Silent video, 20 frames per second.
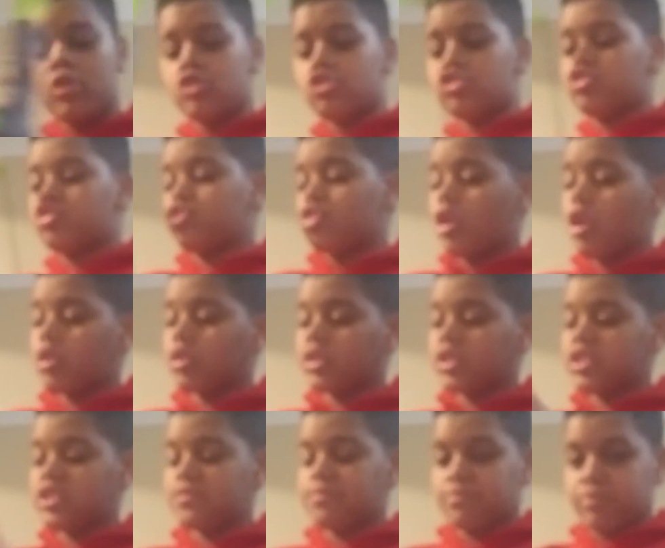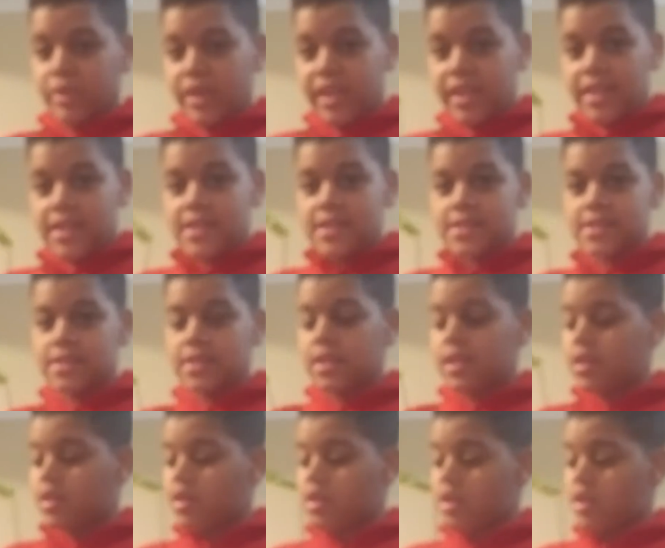strong the spring is in
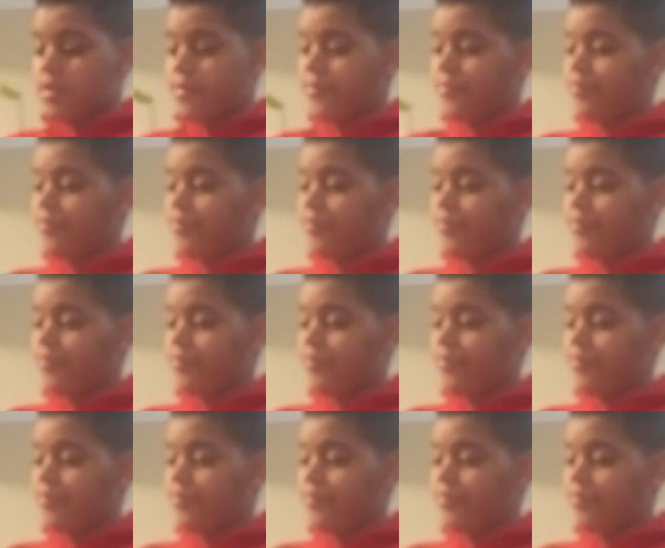here.